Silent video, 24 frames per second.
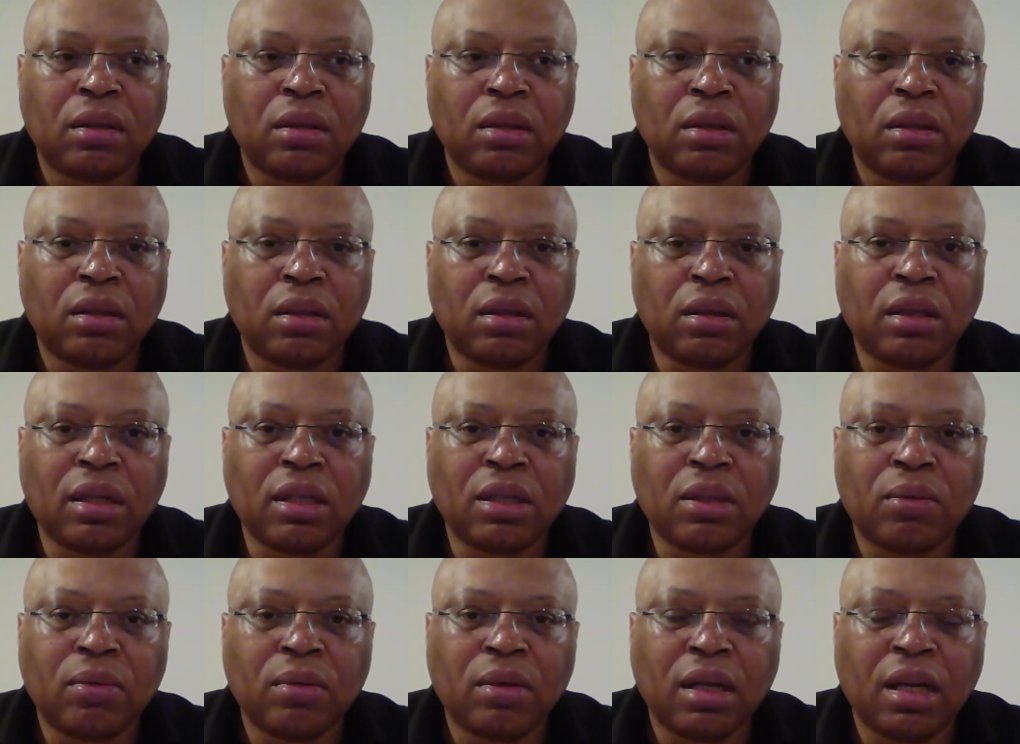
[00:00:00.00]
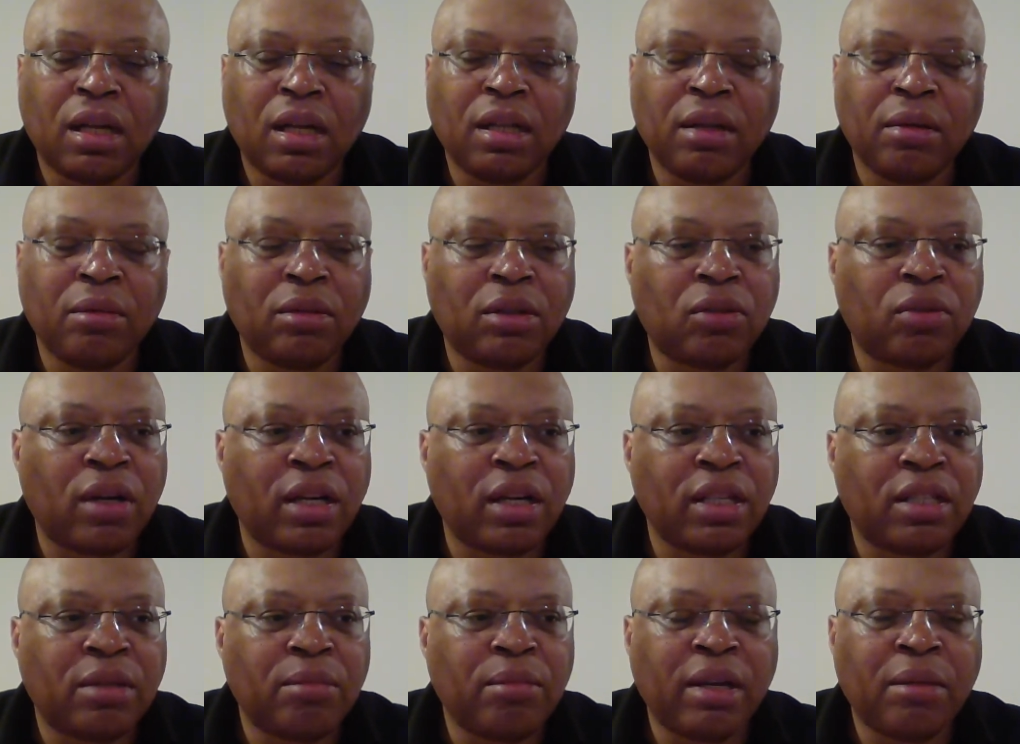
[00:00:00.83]
And then try
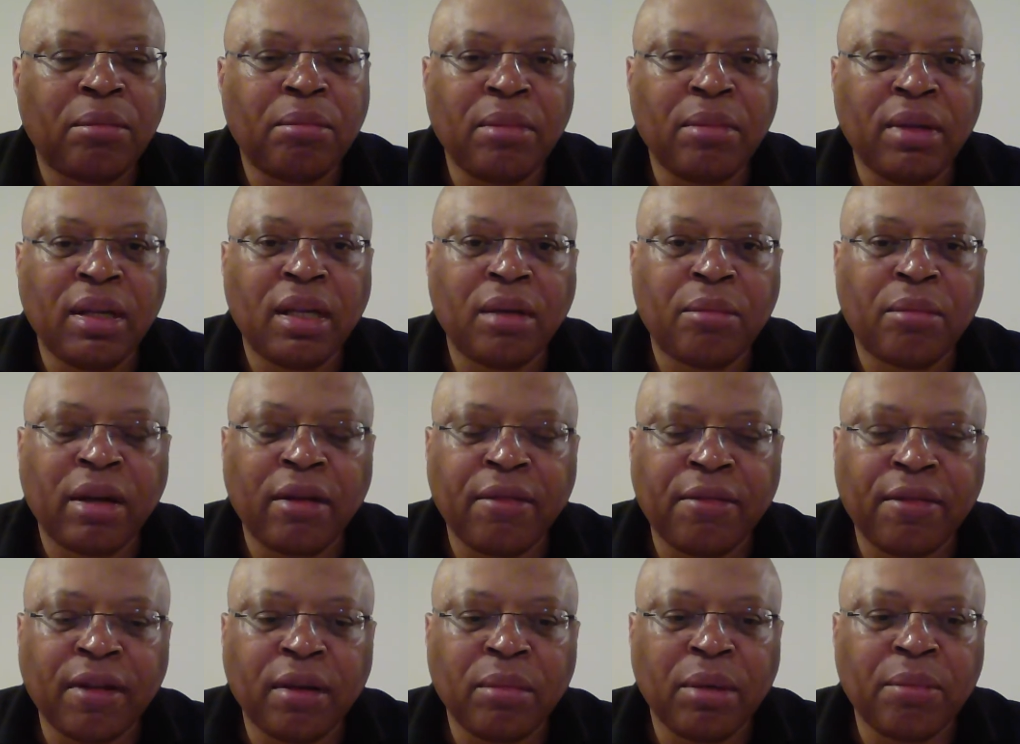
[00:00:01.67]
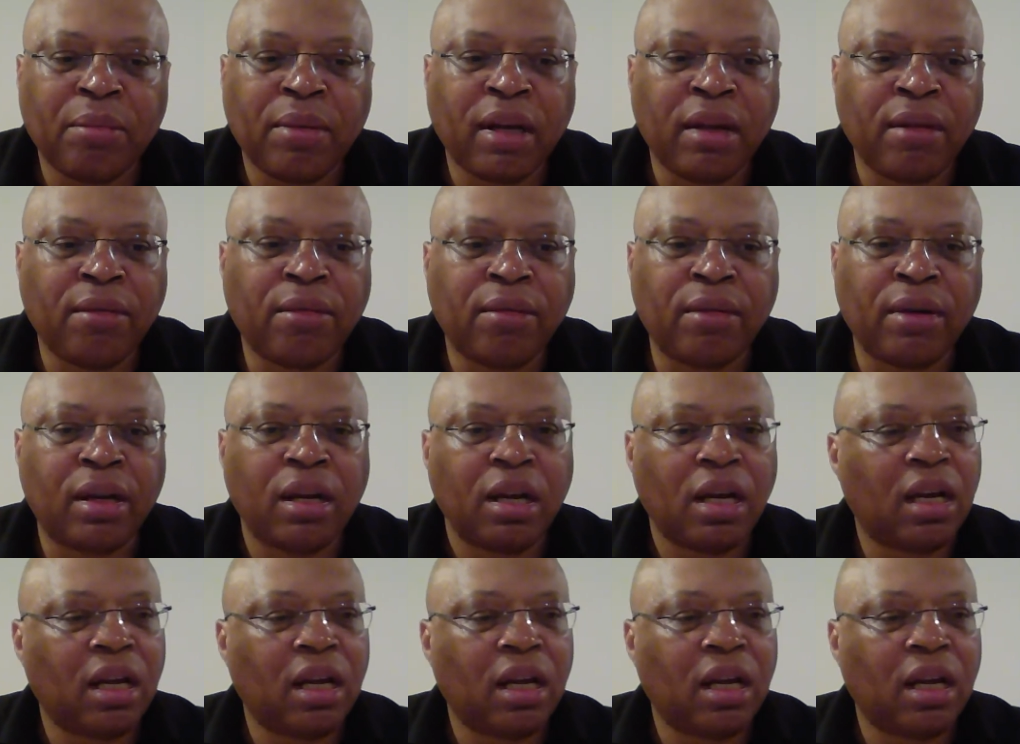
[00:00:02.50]
to make me and my family pay for it.